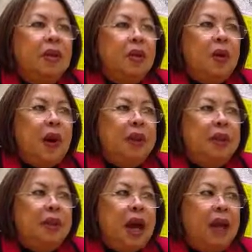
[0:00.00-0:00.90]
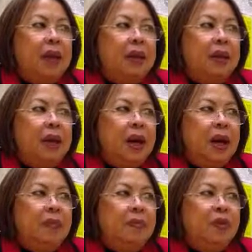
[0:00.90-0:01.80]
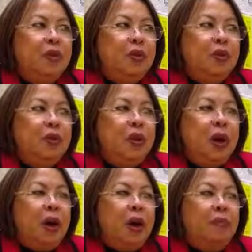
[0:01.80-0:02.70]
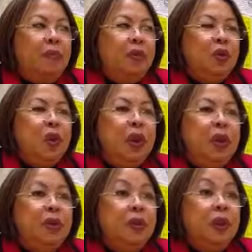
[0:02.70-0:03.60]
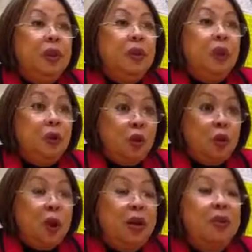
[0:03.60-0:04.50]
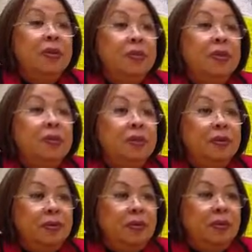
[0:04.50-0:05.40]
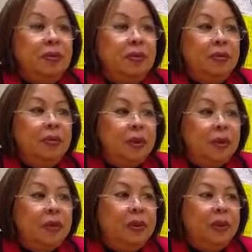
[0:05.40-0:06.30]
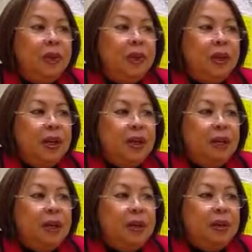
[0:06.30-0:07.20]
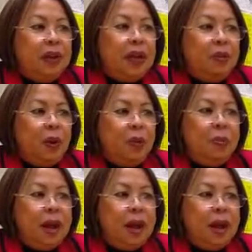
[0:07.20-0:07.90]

So I decided to go into the social work field, because that's what